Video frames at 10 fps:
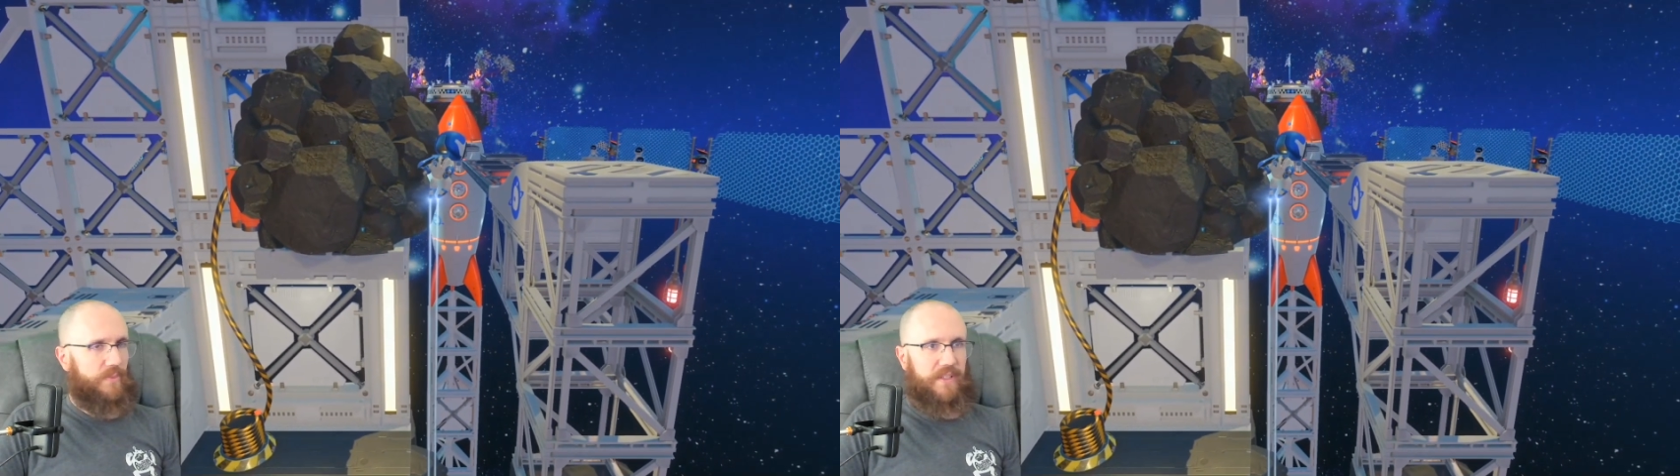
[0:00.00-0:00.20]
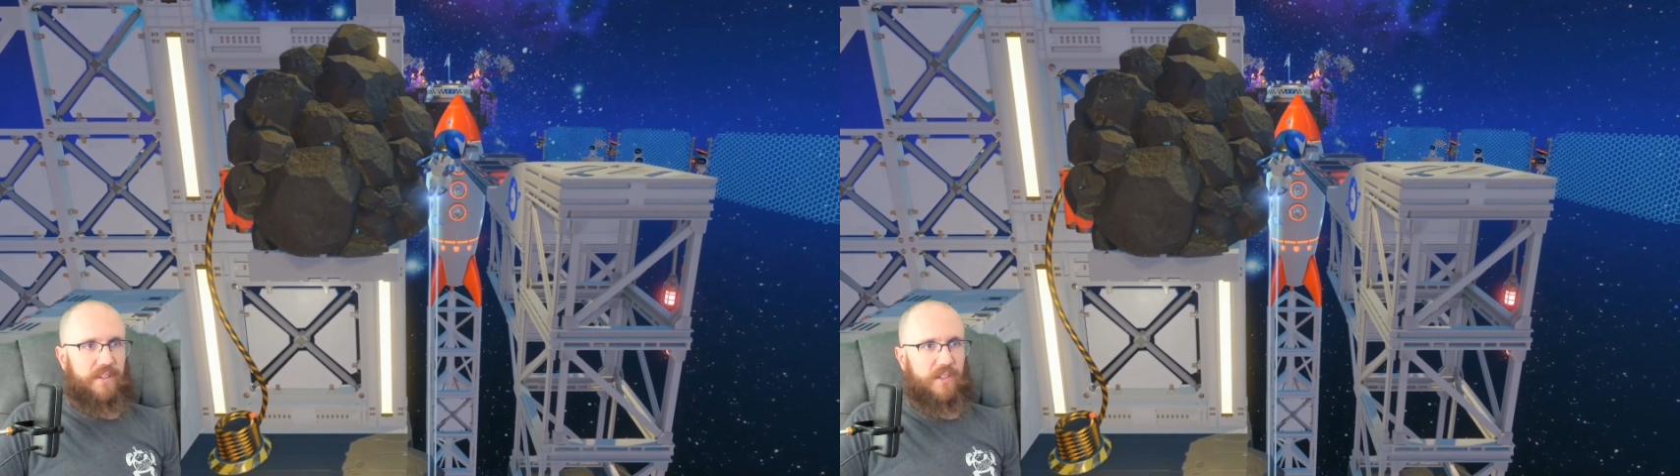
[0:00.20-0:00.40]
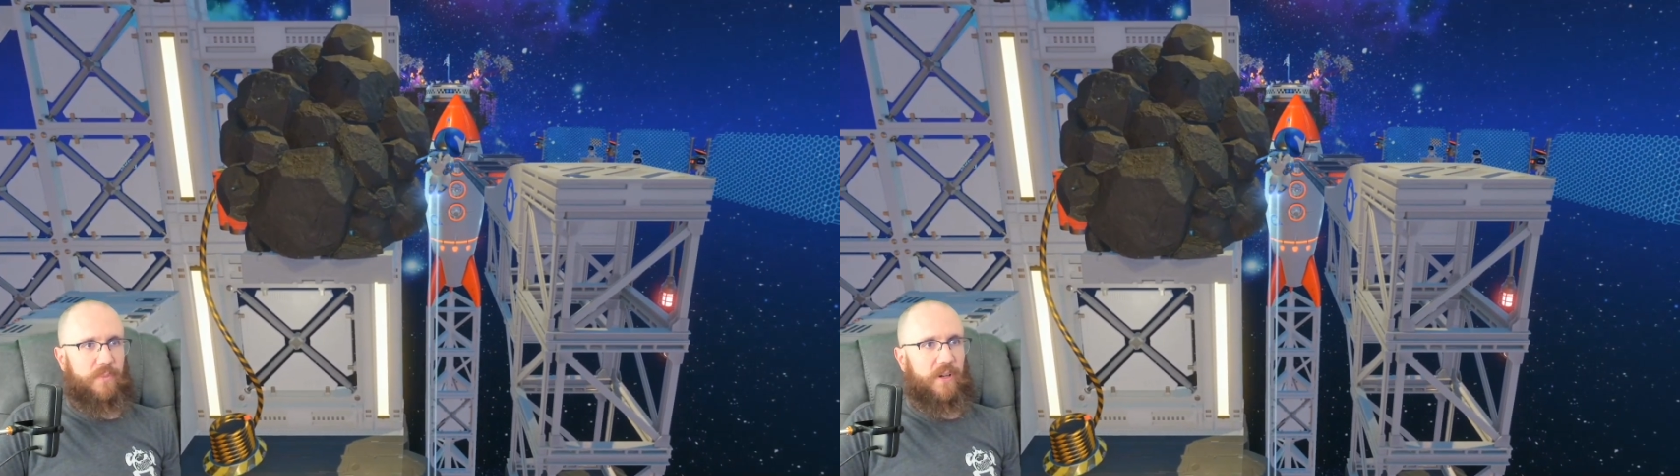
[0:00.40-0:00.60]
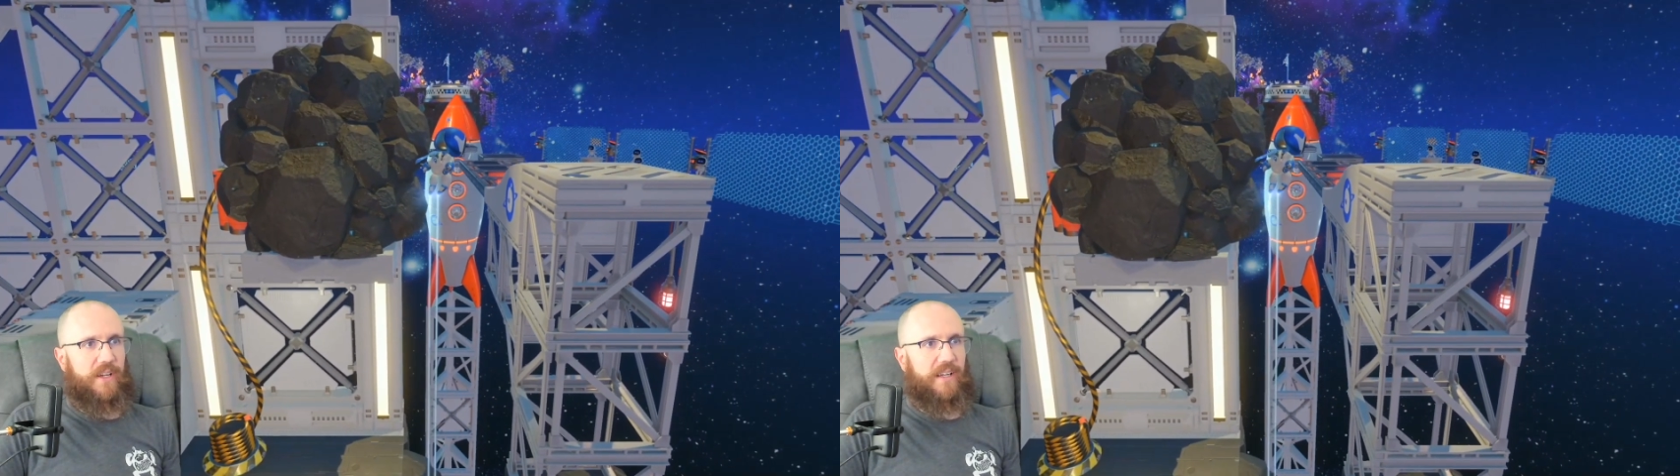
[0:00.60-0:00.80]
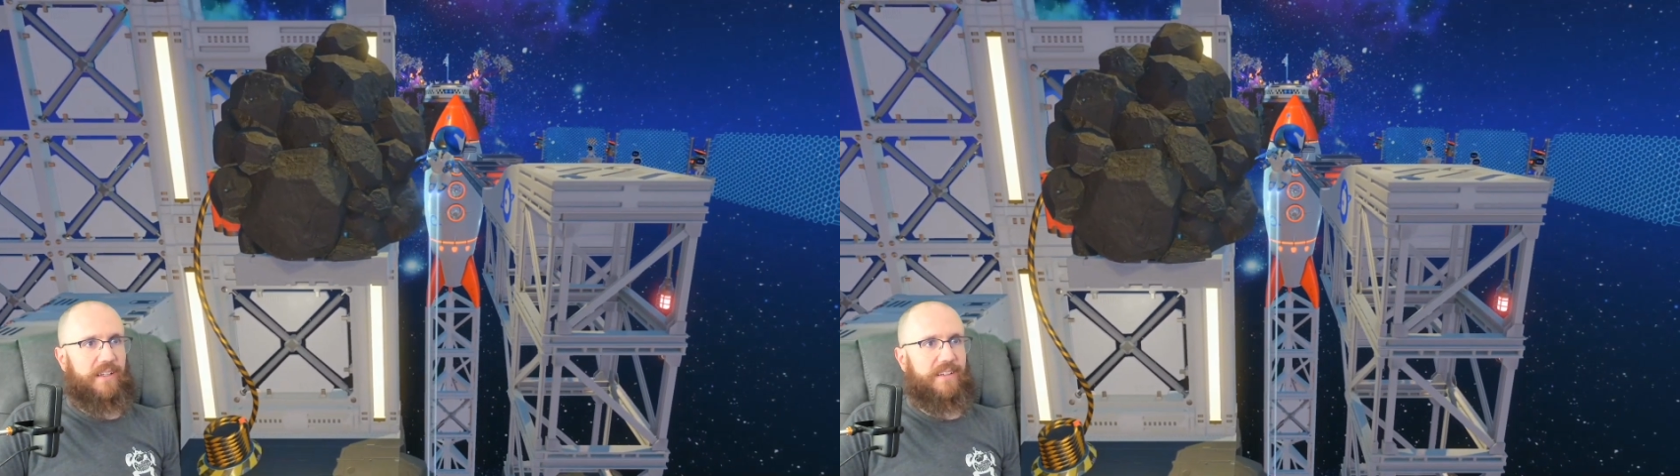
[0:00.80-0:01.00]
my dog's
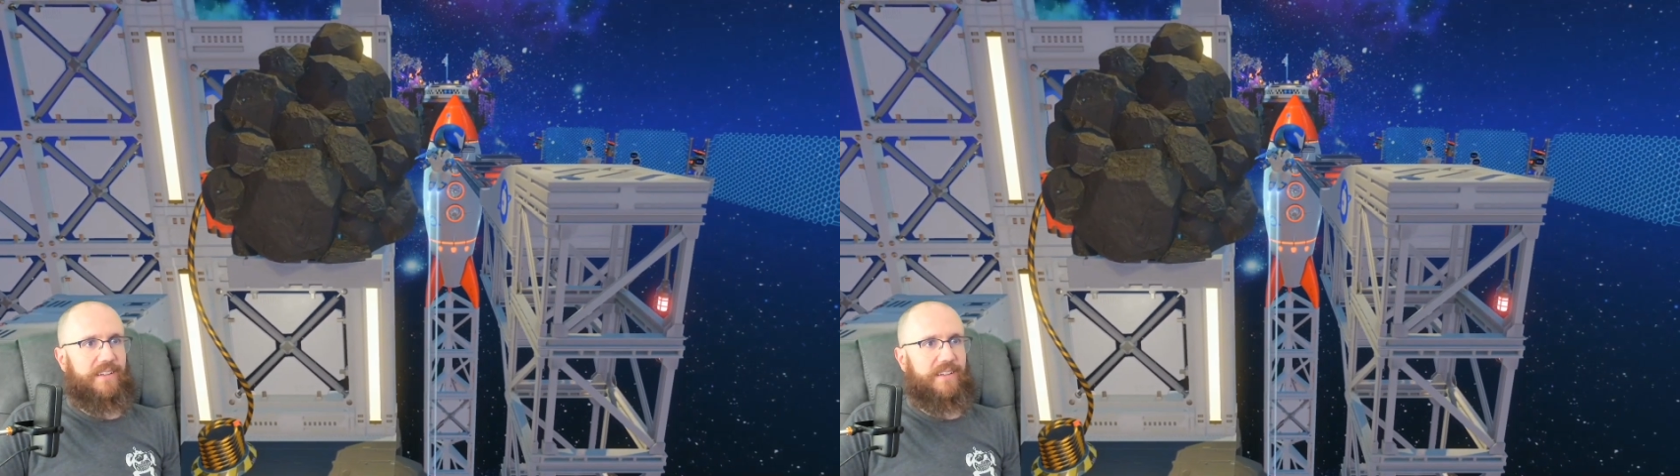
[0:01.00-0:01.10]
barking.